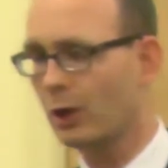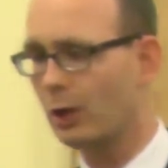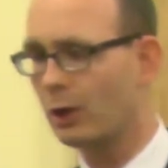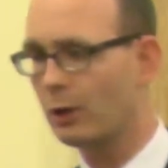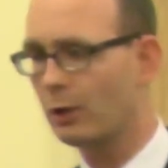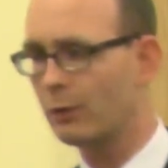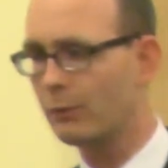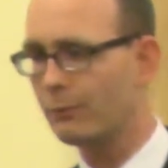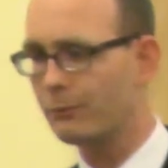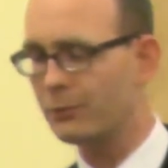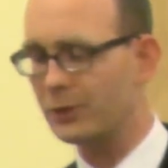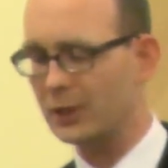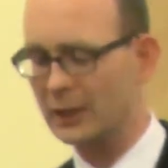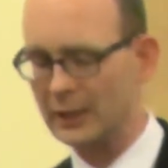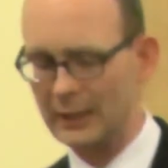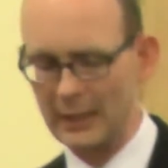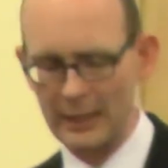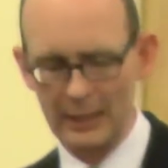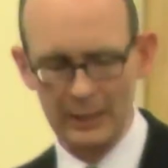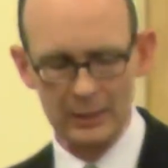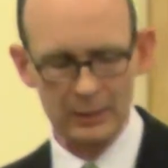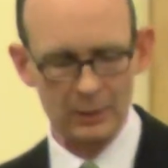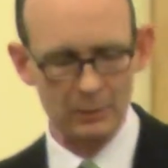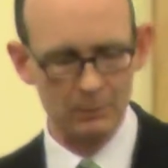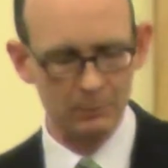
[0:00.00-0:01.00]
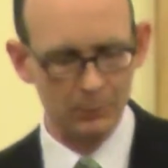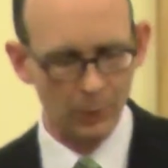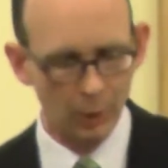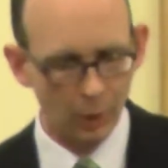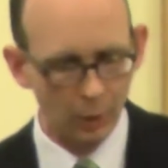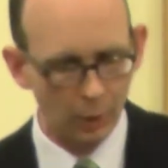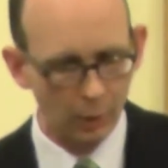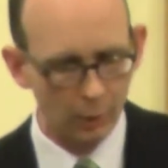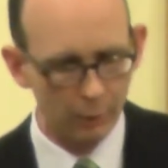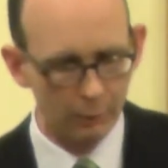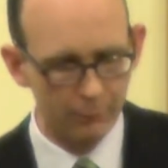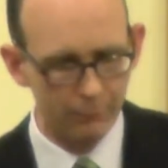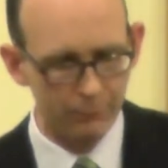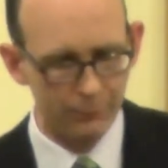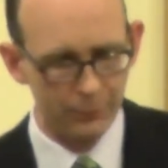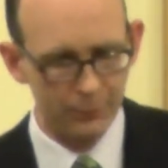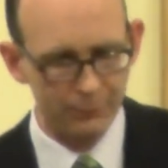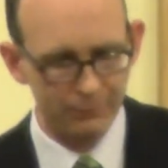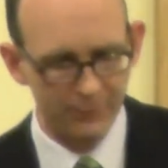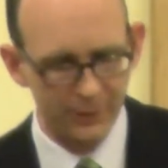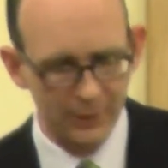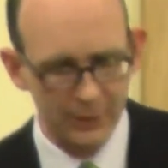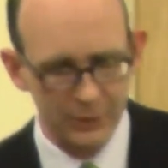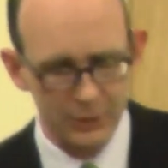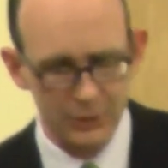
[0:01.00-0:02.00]
of the kingdom of
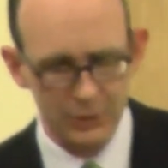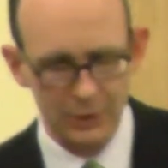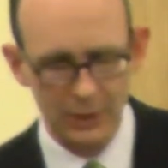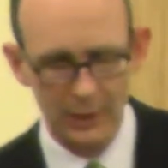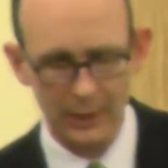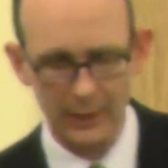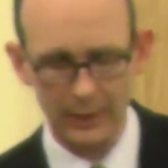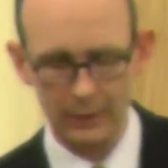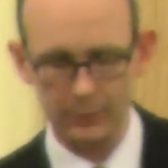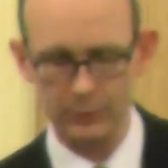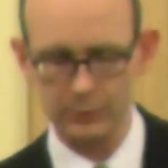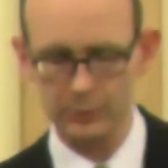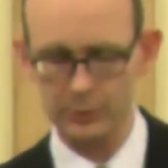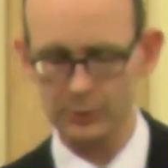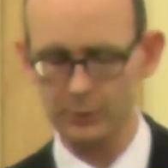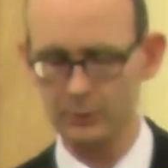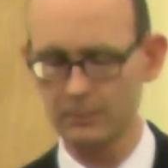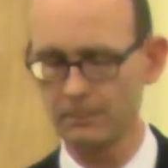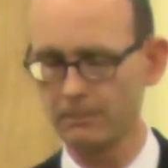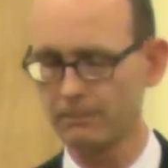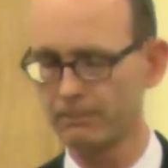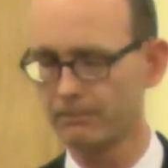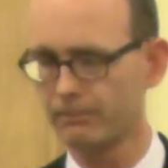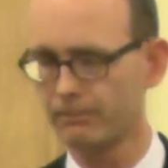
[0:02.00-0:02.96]
the Philistines.